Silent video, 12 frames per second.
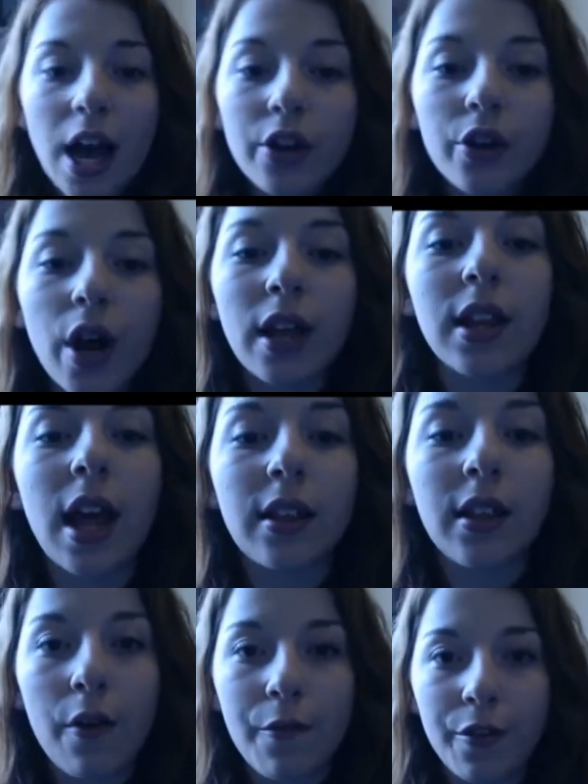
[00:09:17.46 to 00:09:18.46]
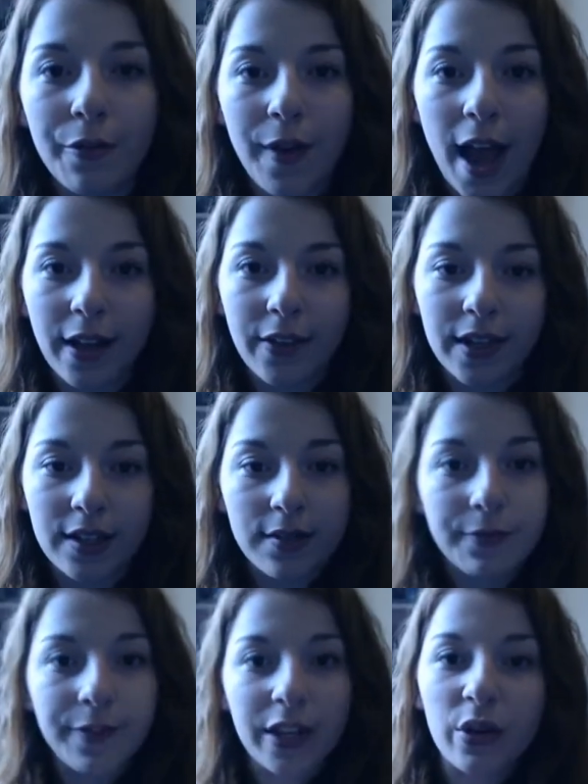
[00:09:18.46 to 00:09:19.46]
I don't know. I love the fact that
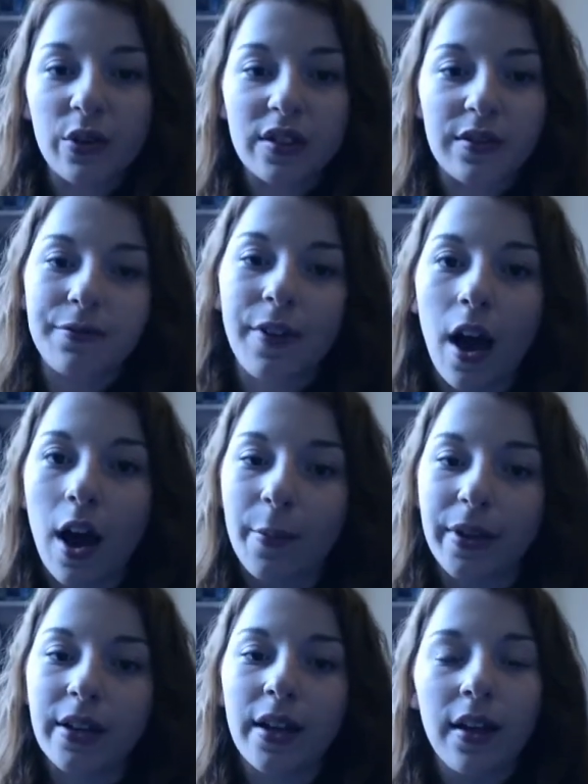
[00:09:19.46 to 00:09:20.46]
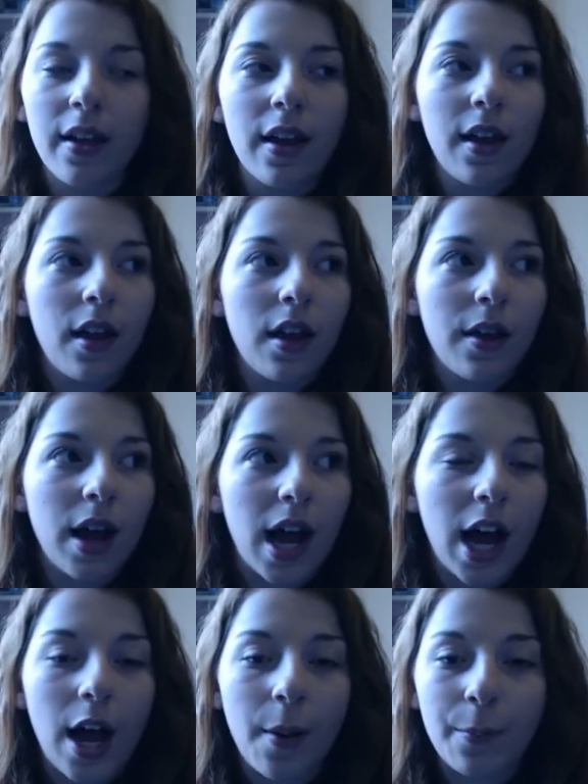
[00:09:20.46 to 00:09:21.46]
it's fields and farm
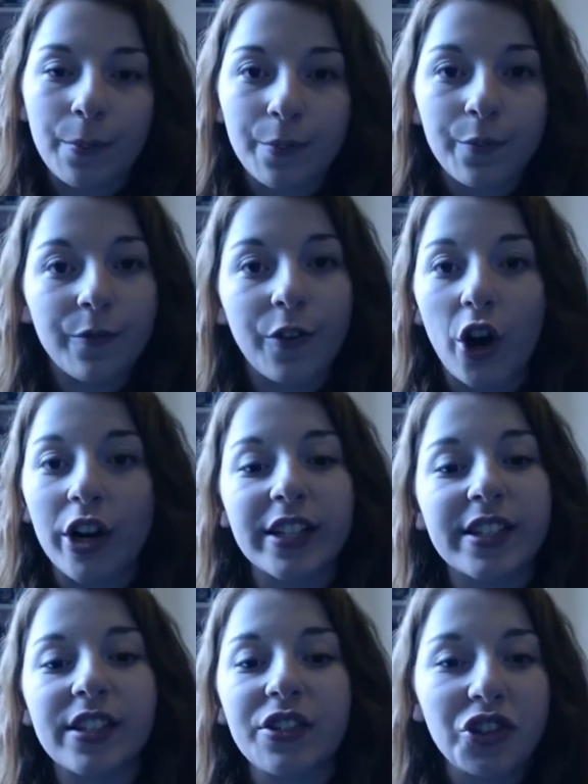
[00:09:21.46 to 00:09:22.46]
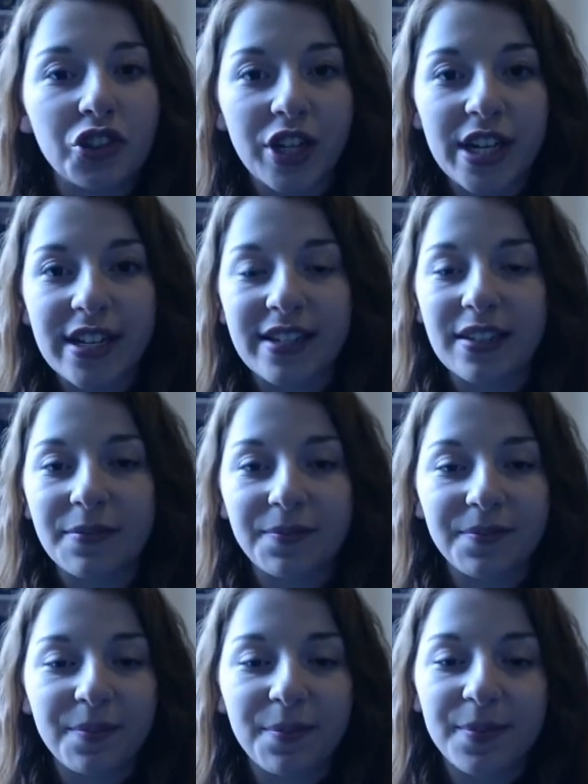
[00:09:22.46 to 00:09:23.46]
and forests and trees and
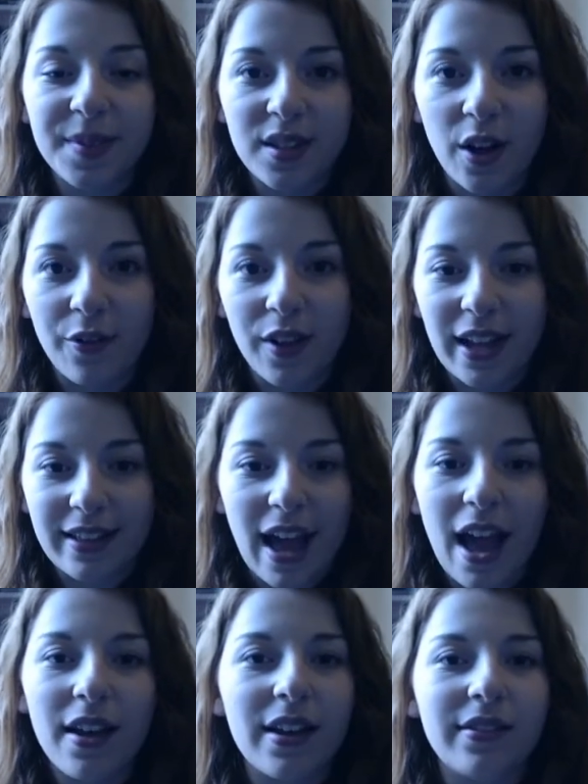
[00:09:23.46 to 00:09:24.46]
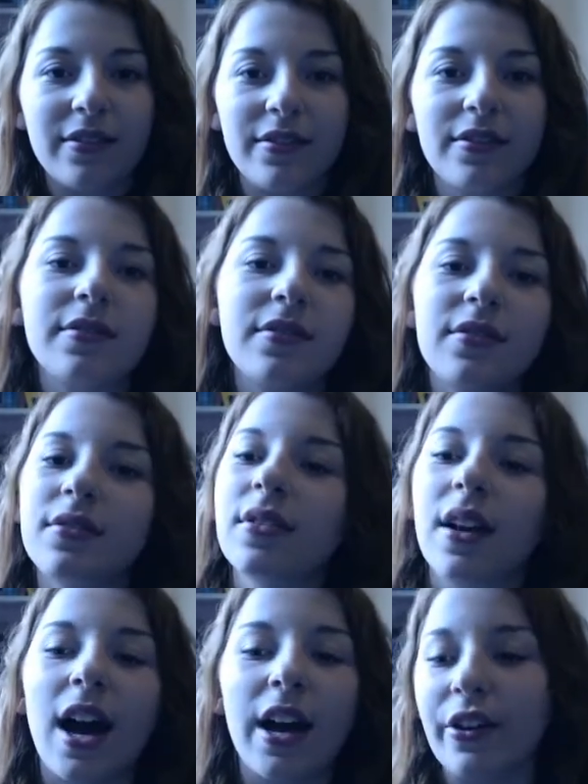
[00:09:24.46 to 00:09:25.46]
stuff like that, and
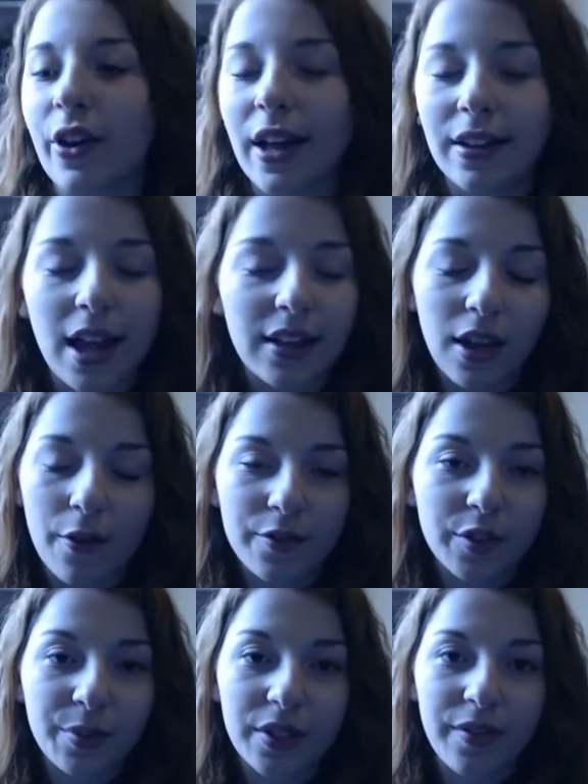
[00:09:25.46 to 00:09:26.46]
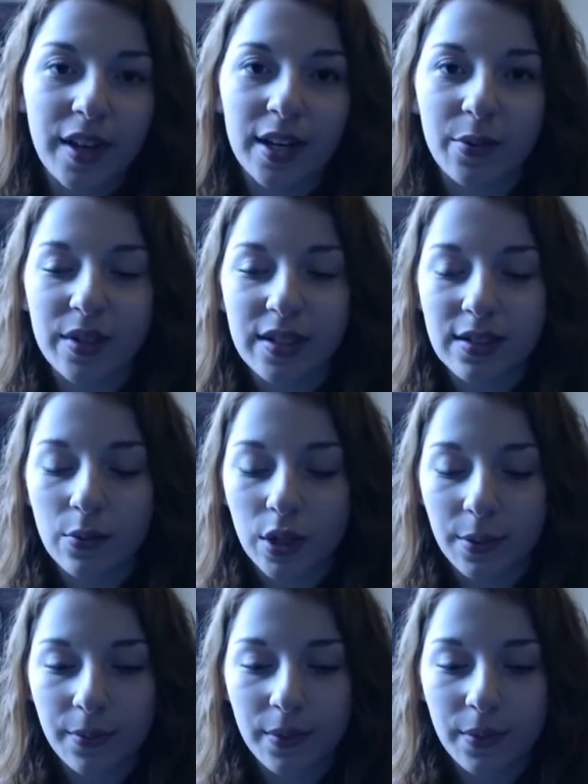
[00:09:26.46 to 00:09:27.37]
I don't know, I loved Oblivion. It was